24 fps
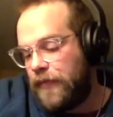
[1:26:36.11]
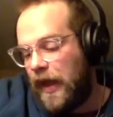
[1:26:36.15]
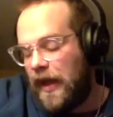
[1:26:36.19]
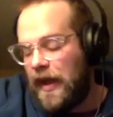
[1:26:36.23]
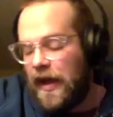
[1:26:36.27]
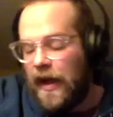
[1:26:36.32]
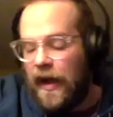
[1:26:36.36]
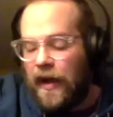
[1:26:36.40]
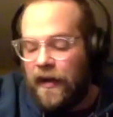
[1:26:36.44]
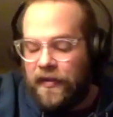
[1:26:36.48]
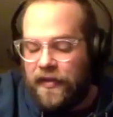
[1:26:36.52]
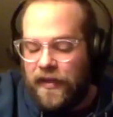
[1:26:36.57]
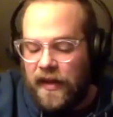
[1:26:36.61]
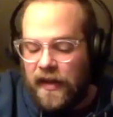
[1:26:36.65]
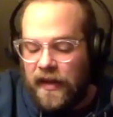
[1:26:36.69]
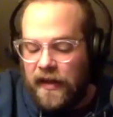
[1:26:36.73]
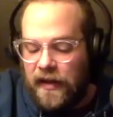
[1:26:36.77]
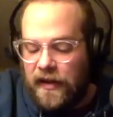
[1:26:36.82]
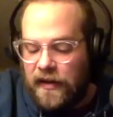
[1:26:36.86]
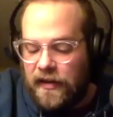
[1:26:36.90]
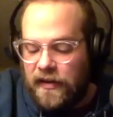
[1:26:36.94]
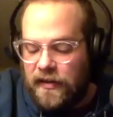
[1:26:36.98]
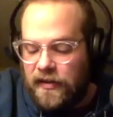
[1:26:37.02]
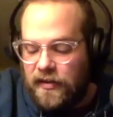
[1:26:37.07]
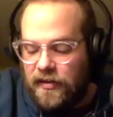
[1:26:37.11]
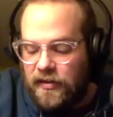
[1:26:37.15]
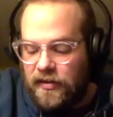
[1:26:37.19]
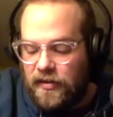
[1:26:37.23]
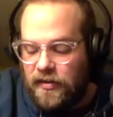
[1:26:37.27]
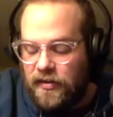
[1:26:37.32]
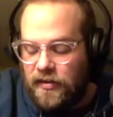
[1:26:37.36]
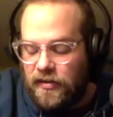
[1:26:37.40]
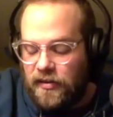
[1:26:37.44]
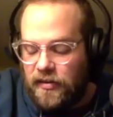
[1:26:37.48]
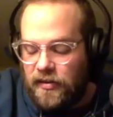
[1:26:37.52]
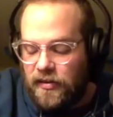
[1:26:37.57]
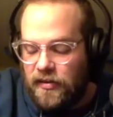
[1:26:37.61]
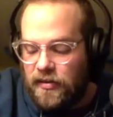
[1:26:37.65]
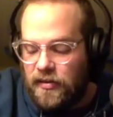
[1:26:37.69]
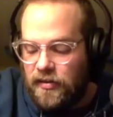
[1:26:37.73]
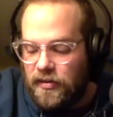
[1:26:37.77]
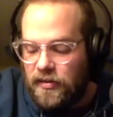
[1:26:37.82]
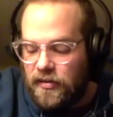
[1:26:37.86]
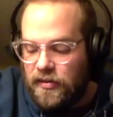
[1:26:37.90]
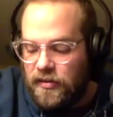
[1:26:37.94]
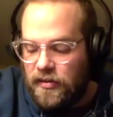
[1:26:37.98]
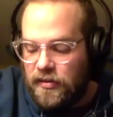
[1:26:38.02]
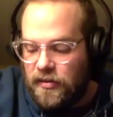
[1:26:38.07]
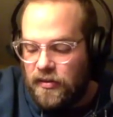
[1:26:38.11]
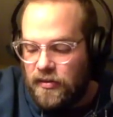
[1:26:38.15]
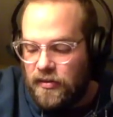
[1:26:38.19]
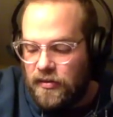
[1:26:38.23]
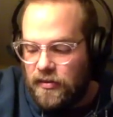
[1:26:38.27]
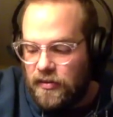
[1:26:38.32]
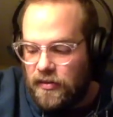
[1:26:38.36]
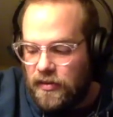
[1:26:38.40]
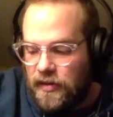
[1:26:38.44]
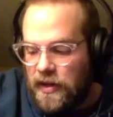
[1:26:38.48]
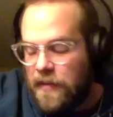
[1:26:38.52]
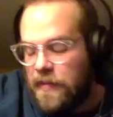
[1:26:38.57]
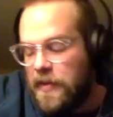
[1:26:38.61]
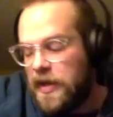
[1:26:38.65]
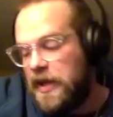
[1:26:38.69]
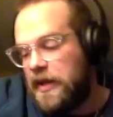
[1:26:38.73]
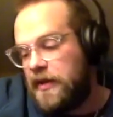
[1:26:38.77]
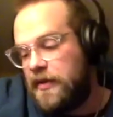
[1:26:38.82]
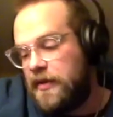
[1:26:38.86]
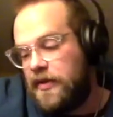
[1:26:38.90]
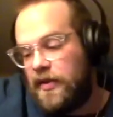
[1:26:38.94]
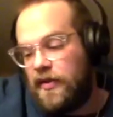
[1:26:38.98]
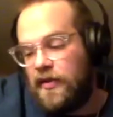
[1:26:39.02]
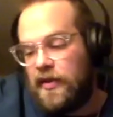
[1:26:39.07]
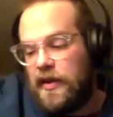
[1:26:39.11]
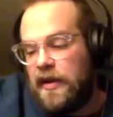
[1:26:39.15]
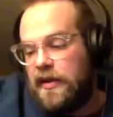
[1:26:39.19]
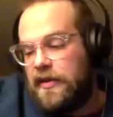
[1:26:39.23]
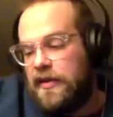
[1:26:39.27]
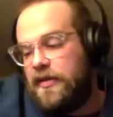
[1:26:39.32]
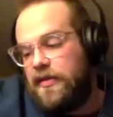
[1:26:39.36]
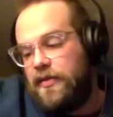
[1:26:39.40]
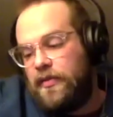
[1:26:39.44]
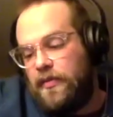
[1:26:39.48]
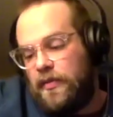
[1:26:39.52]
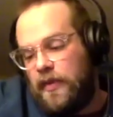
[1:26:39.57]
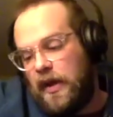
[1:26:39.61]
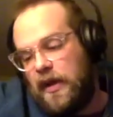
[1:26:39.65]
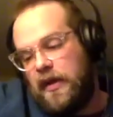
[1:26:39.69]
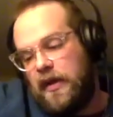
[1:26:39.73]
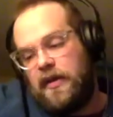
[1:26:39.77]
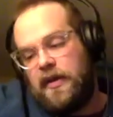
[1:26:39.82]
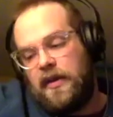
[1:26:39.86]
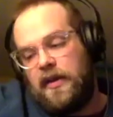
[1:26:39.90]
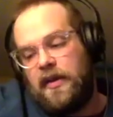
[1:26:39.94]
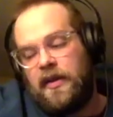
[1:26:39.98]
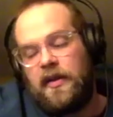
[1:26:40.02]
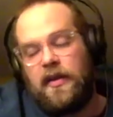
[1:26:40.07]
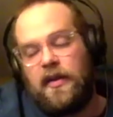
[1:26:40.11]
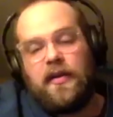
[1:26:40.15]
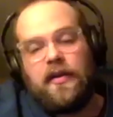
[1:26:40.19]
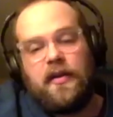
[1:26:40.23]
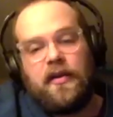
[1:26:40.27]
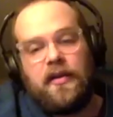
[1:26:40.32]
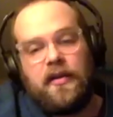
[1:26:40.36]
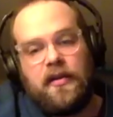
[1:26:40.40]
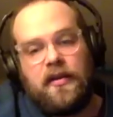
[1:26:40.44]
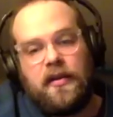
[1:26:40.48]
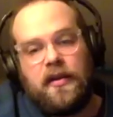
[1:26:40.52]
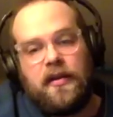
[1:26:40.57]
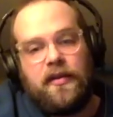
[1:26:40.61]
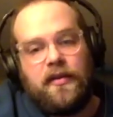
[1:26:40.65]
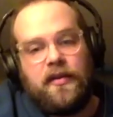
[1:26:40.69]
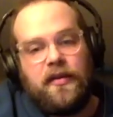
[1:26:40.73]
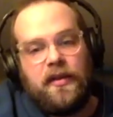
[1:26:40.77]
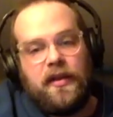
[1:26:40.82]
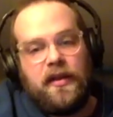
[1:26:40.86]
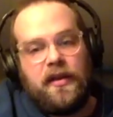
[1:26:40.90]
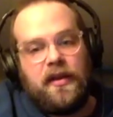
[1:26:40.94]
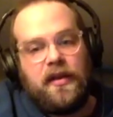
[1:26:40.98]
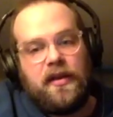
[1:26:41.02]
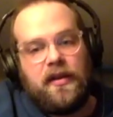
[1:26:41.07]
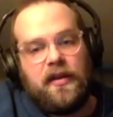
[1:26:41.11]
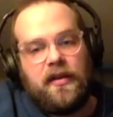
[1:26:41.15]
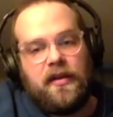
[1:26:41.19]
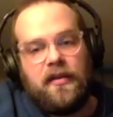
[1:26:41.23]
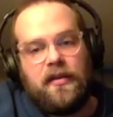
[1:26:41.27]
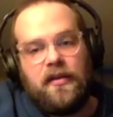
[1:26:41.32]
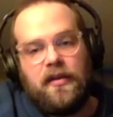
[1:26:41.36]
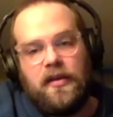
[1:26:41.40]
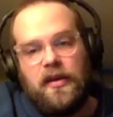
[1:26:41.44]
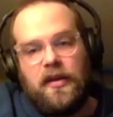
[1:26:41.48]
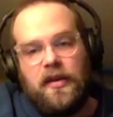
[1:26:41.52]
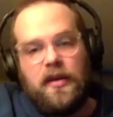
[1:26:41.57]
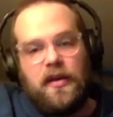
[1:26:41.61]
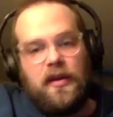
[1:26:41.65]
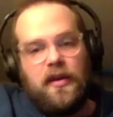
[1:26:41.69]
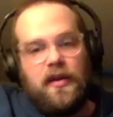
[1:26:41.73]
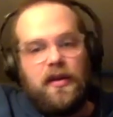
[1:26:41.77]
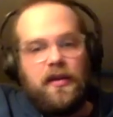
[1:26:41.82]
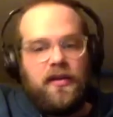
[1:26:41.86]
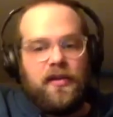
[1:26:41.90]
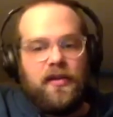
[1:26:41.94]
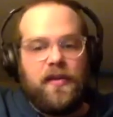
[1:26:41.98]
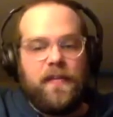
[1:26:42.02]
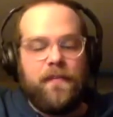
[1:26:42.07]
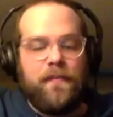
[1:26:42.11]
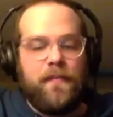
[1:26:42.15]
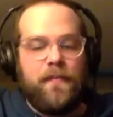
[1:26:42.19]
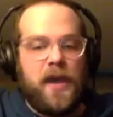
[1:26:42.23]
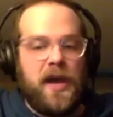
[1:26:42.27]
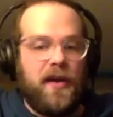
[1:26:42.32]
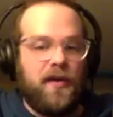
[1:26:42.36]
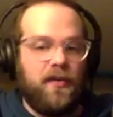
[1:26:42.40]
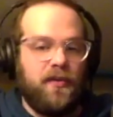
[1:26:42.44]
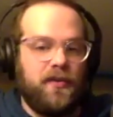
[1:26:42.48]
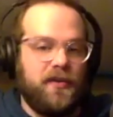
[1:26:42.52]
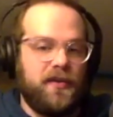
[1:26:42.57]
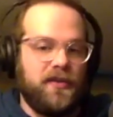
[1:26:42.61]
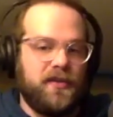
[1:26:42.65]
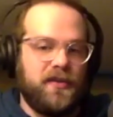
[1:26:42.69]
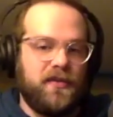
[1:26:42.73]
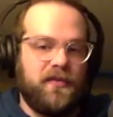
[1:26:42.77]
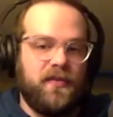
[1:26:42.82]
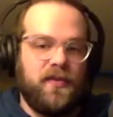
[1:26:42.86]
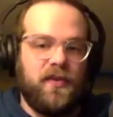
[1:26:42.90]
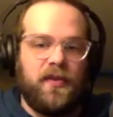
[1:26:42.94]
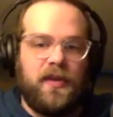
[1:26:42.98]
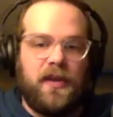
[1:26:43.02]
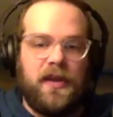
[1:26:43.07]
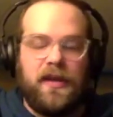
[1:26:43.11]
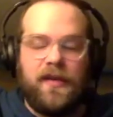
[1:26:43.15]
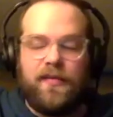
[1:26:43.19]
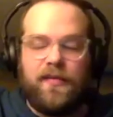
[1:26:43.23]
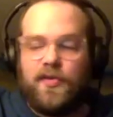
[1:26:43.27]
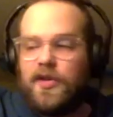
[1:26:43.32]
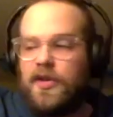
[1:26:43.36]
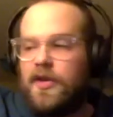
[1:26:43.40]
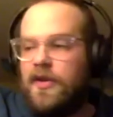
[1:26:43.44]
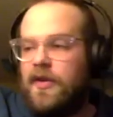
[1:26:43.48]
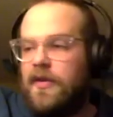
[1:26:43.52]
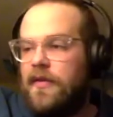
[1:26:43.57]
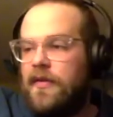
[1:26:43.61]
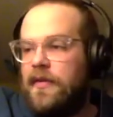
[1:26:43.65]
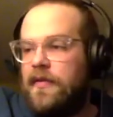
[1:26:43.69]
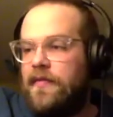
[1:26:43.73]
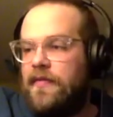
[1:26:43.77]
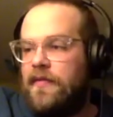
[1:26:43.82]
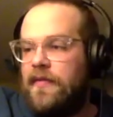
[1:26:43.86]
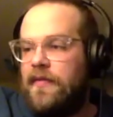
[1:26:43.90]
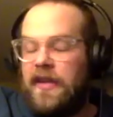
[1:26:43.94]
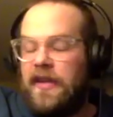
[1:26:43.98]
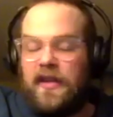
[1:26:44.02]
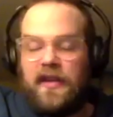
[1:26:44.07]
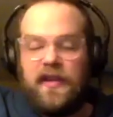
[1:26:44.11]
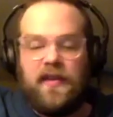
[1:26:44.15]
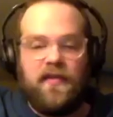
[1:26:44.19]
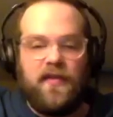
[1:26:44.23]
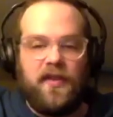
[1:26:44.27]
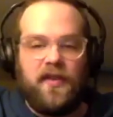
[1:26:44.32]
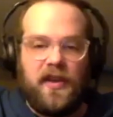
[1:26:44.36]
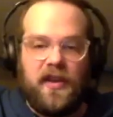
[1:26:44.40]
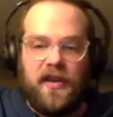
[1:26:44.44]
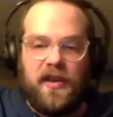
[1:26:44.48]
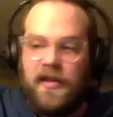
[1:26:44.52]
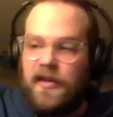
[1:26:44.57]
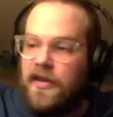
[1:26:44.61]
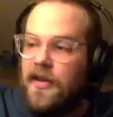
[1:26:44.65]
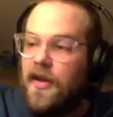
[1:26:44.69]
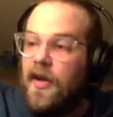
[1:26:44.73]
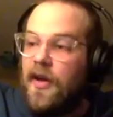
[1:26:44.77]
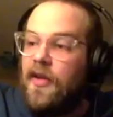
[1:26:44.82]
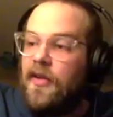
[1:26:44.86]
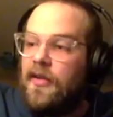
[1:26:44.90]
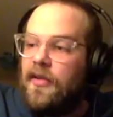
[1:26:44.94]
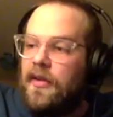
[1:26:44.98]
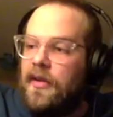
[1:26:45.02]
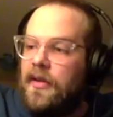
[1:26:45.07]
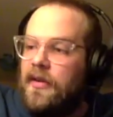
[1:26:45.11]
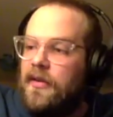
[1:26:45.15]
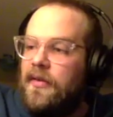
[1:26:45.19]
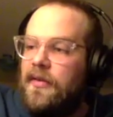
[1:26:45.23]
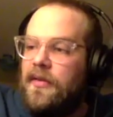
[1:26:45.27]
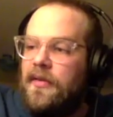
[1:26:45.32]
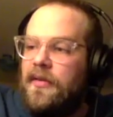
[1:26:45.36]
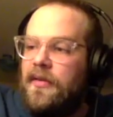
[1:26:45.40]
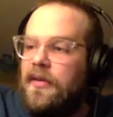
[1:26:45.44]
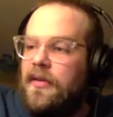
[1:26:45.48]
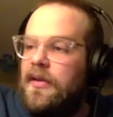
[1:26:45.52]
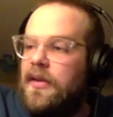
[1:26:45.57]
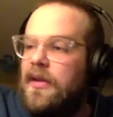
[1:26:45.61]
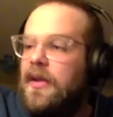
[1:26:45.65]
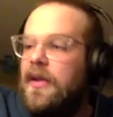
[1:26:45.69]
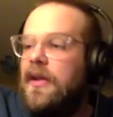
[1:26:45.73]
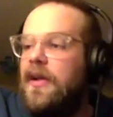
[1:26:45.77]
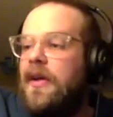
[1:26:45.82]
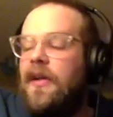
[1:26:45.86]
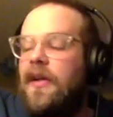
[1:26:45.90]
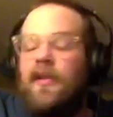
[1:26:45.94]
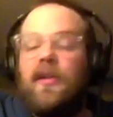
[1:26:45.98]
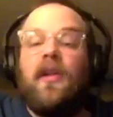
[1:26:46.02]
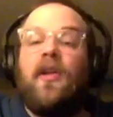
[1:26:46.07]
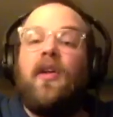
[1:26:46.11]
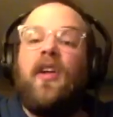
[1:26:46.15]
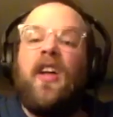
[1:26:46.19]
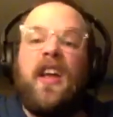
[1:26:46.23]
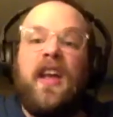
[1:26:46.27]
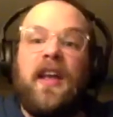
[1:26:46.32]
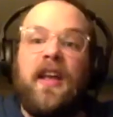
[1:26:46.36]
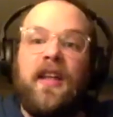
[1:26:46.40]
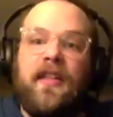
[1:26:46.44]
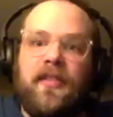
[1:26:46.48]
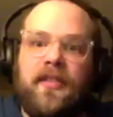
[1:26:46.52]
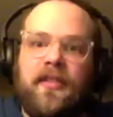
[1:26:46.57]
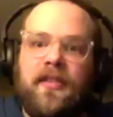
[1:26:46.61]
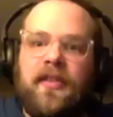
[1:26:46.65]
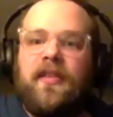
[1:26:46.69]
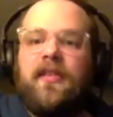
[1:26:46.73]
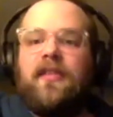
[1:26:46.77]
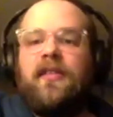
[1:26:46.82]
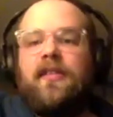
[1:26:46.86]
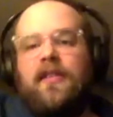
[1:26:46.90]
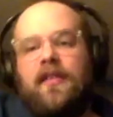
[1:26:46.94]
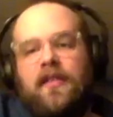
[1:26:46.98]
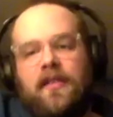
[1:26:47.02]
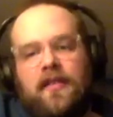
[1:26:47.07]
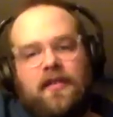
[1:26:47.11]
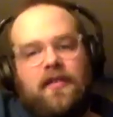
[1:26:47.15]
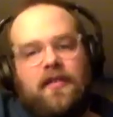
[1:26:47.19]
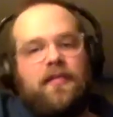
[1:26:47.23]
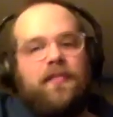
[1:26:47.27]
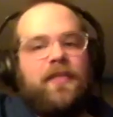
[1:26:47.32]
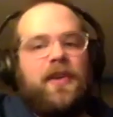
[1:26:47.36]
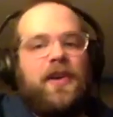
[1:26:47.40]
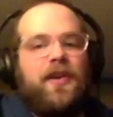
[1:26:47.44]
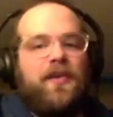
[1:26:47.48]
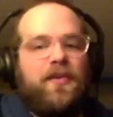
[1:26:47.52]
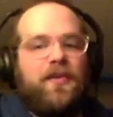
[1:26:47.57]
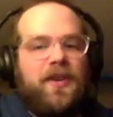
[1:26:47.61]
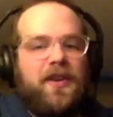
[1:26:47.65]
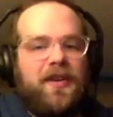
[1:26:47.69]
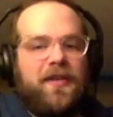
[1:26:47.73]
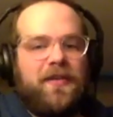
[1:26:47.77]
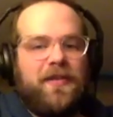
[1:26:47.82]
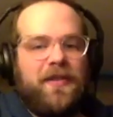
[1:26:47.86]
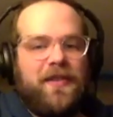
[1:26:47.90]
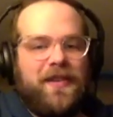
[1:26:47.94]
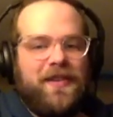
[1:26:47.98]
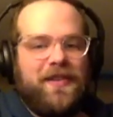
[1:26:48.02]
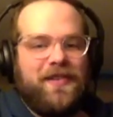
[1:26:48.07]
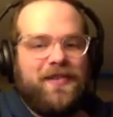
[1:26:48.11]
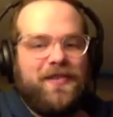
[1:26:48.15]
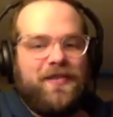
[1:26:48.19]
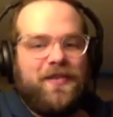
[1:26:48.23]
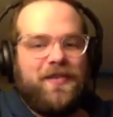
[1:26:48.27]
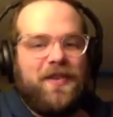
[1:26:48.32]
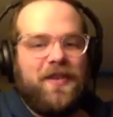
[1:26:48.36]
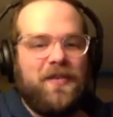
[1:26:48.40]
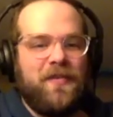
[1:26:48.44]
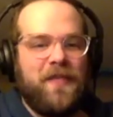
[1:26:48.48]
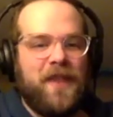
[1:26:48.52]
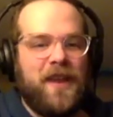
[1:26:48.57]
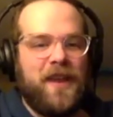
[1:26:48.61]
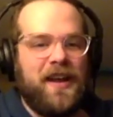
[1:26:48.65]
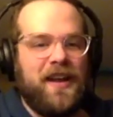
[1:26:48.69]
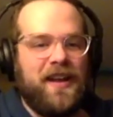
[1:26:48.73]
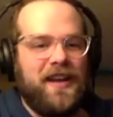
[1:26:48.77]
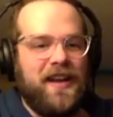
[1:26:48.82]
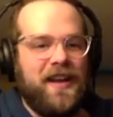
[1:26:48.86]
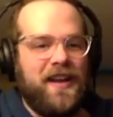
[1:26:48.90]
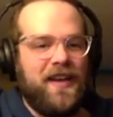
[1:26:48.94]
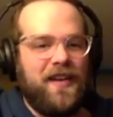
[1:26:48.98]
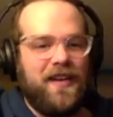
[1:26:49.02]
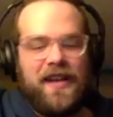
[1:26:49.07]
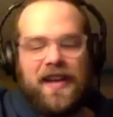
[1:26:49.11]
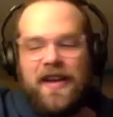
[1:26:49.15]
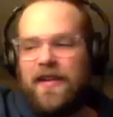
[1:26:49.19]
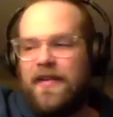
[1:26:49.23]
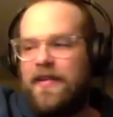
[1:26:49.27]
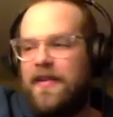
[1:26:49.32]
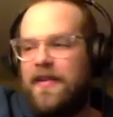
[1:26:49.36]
I think, I mean, dude, I do like it here in the mountains of New Hampshire. To give y'all a little hint about where I'm hiding out at.